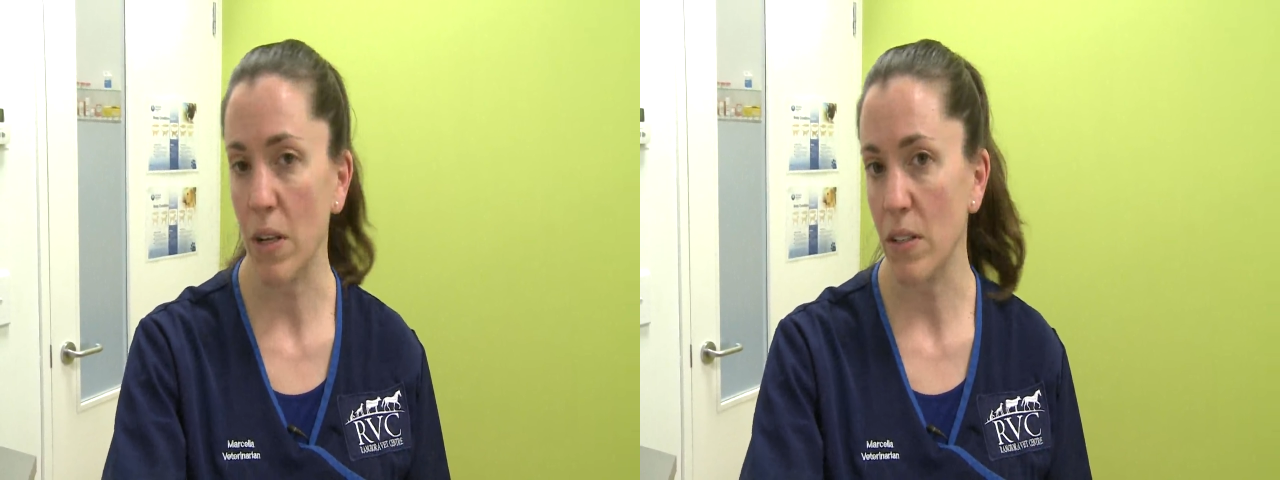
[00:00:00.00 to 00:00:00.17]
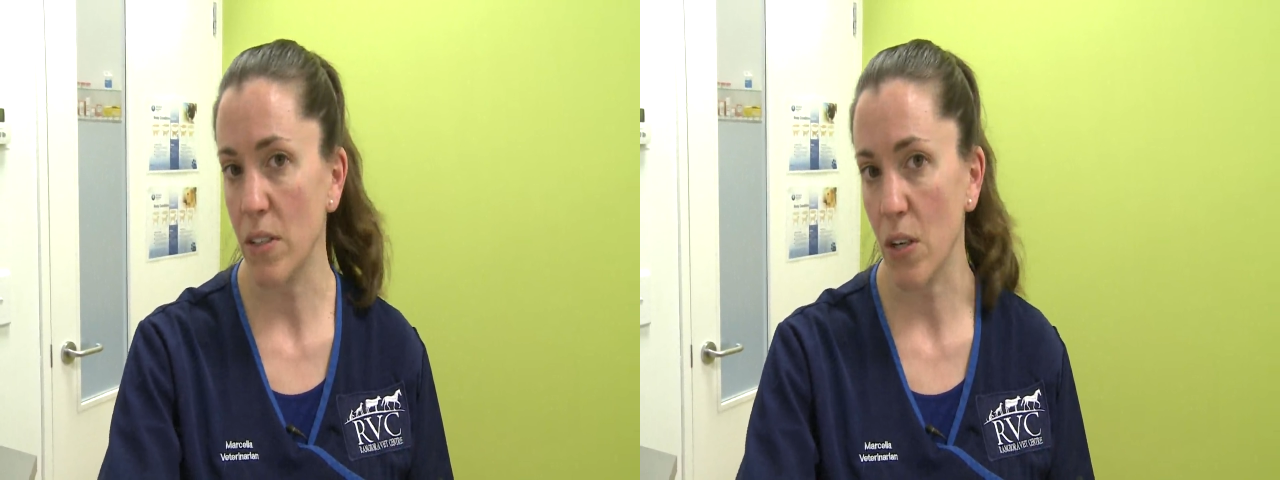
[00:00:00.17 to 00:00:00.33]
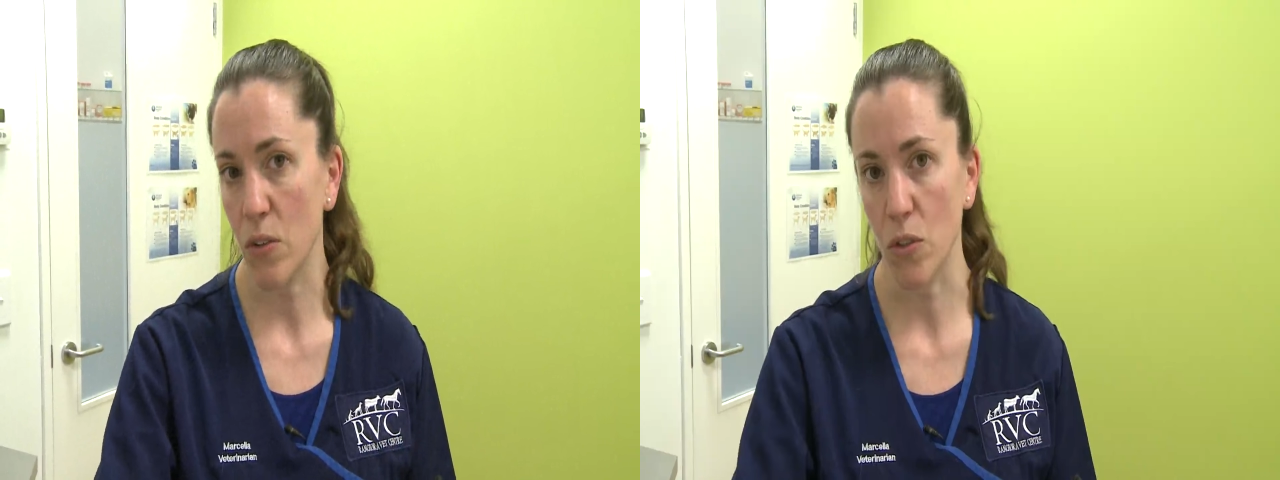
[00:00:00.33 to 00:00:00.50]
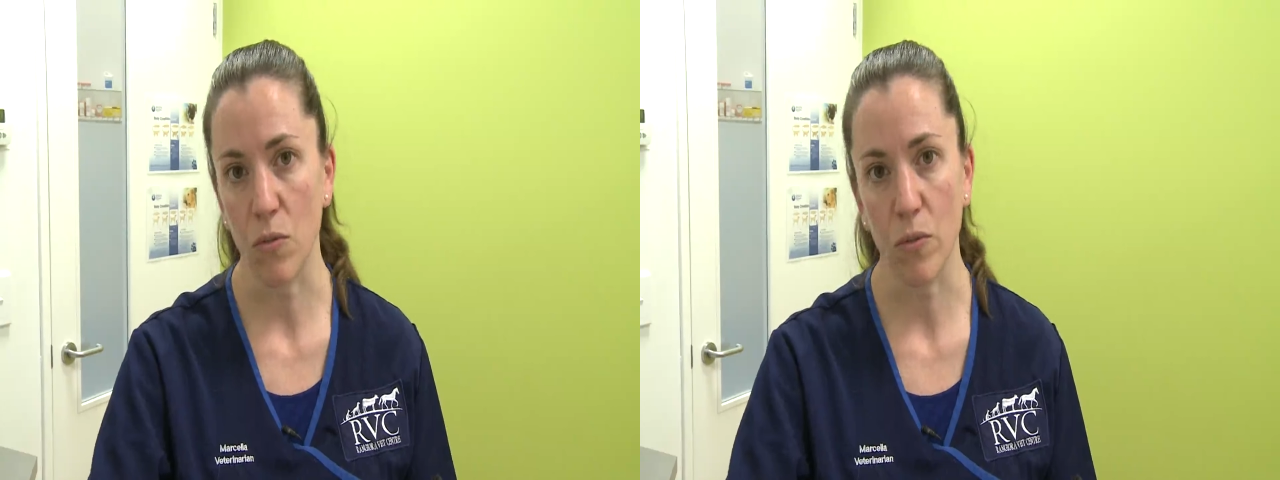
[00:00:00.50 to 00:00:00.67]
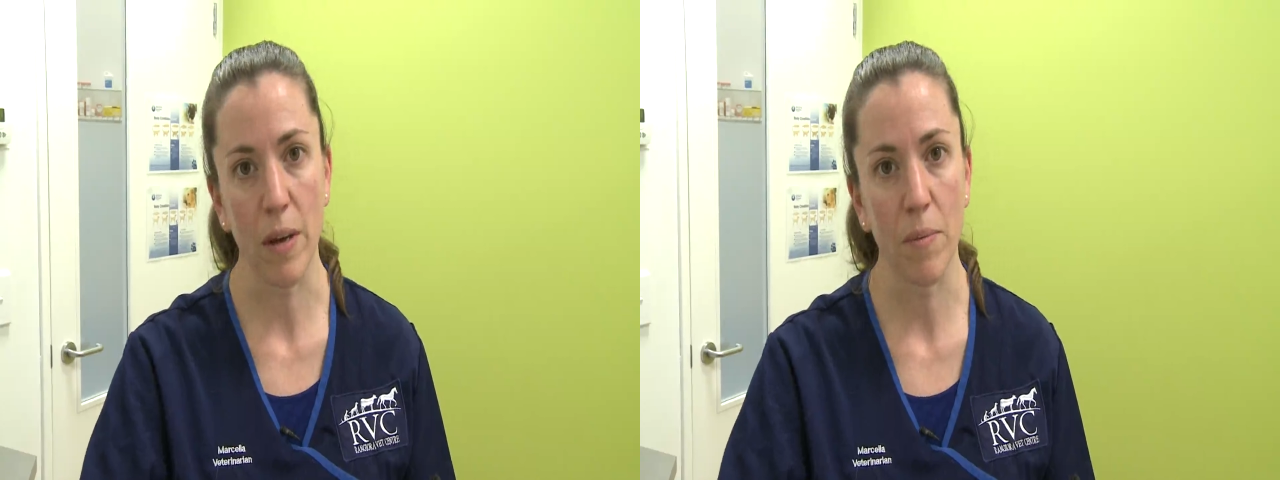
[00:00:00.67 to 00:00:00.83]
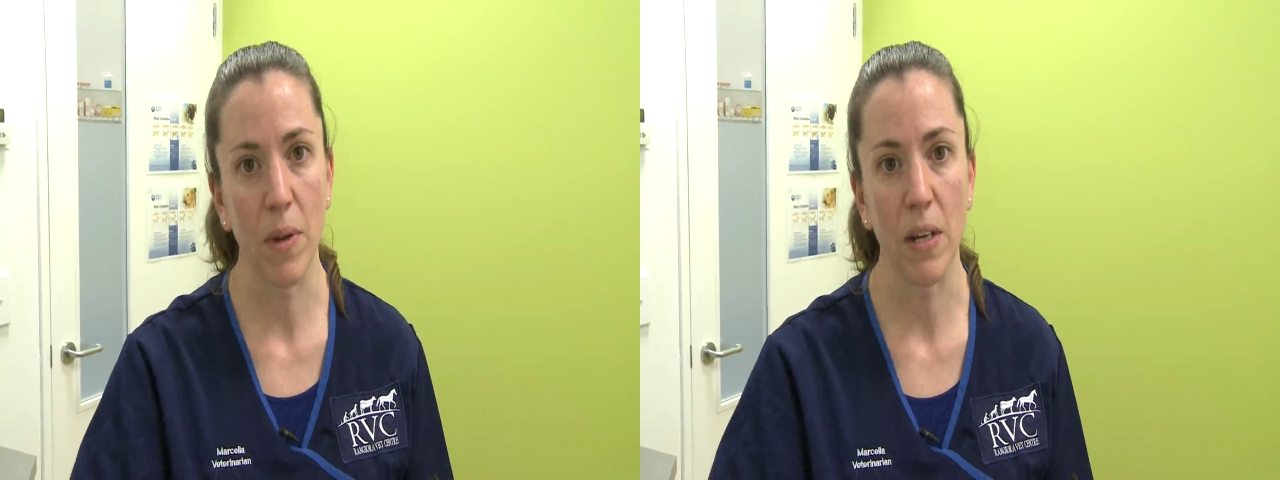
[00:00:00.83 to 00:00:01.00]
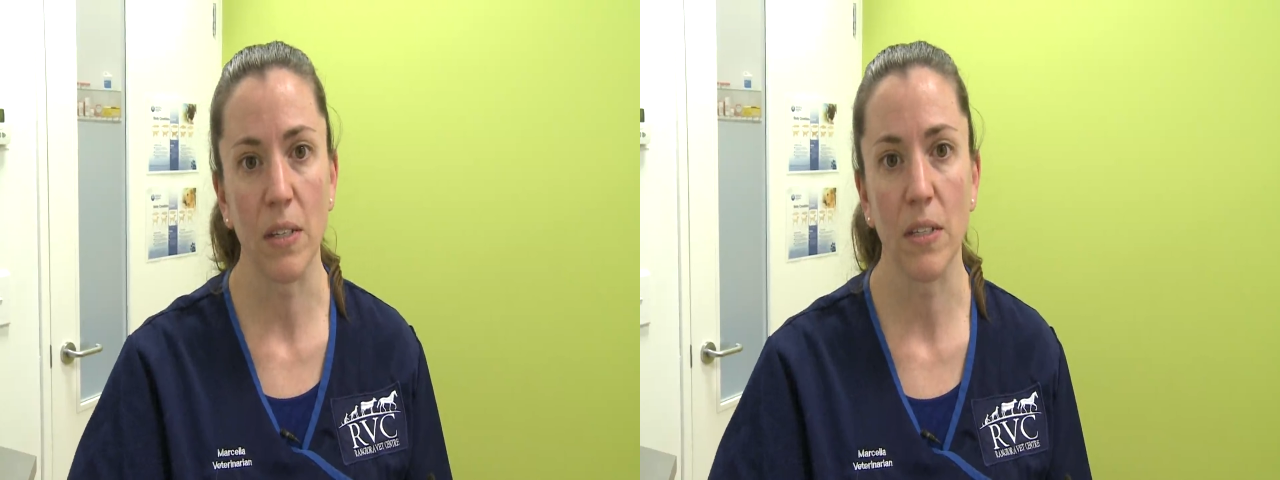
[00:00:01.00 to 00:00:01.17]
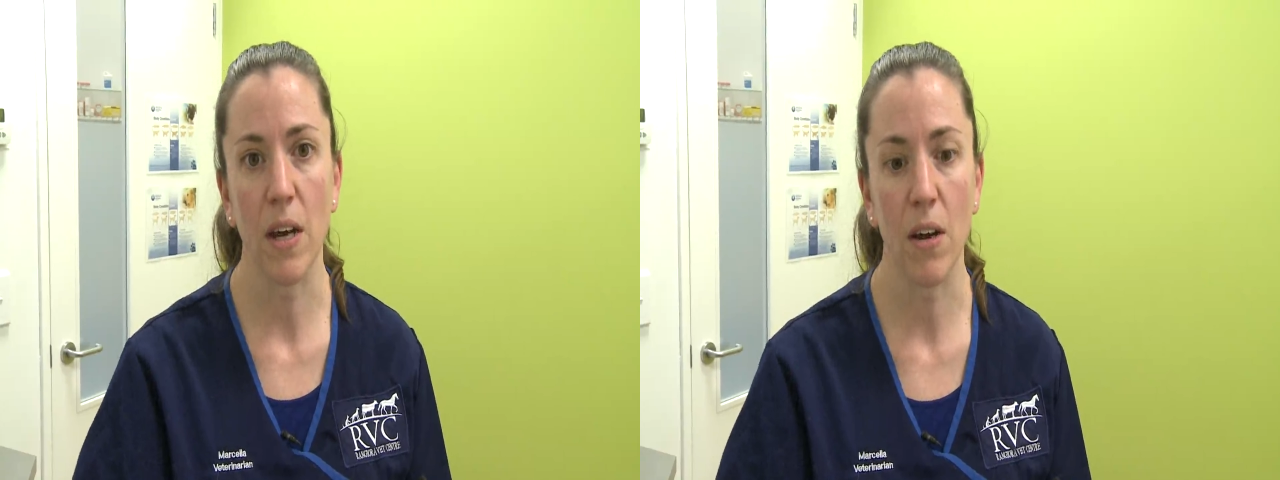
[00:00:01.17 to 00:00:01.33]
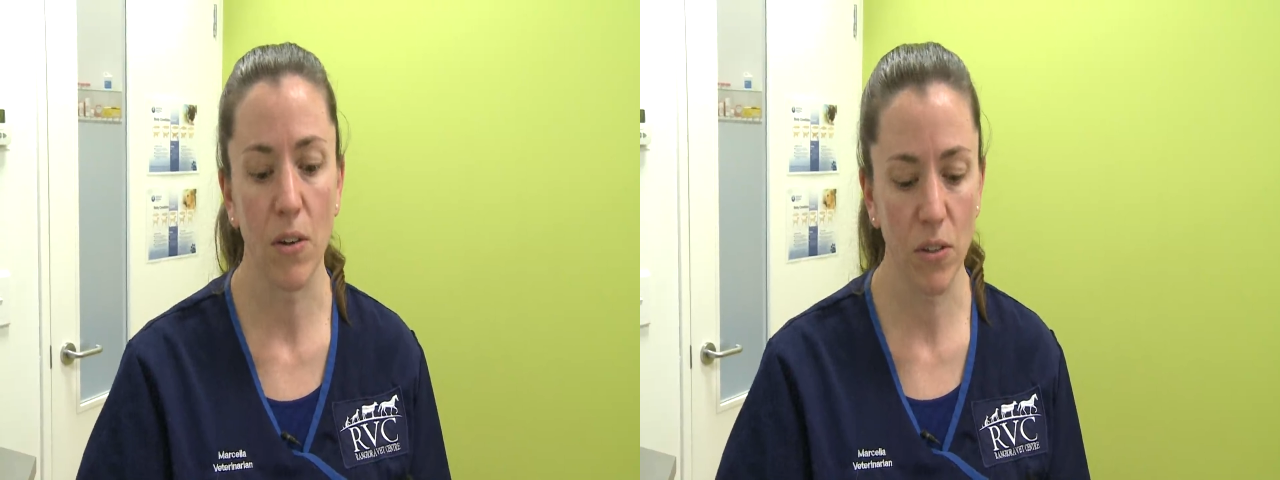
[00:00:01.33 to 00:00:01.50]
blood cells or red blood
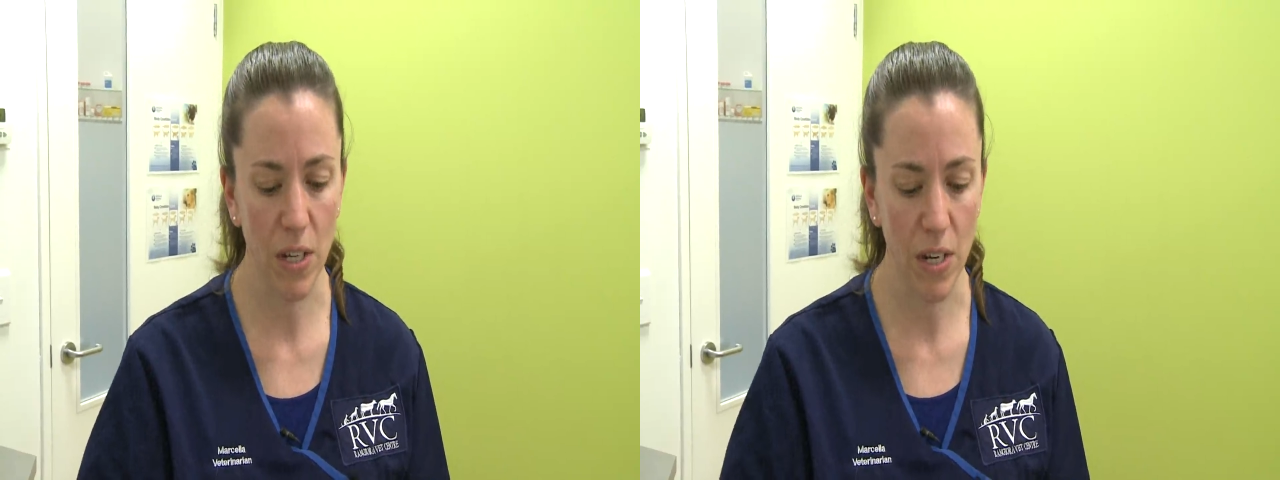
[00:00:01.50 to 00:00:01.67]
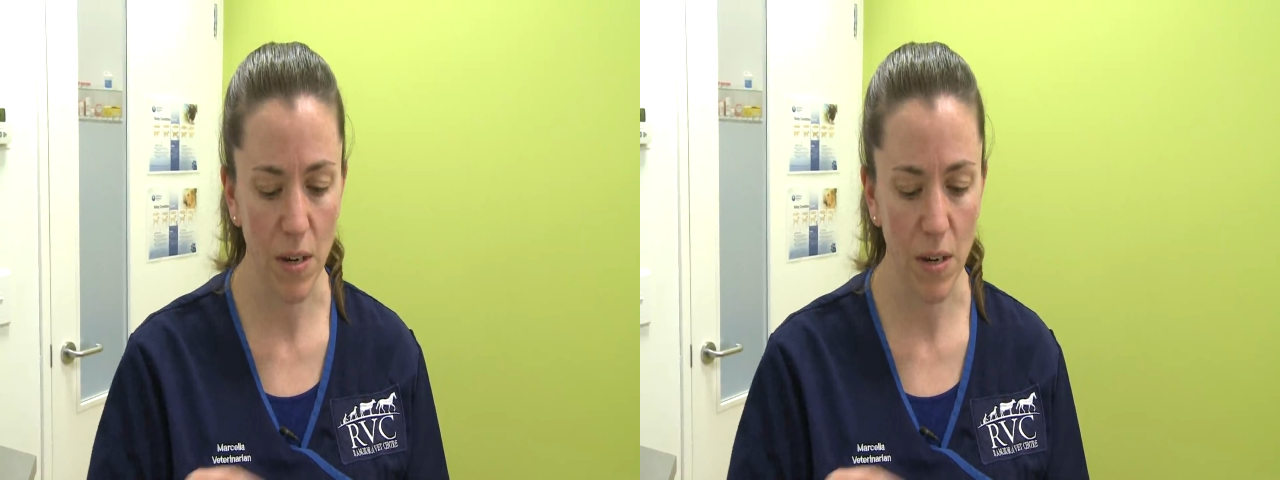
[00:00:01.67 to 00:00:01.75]
cells?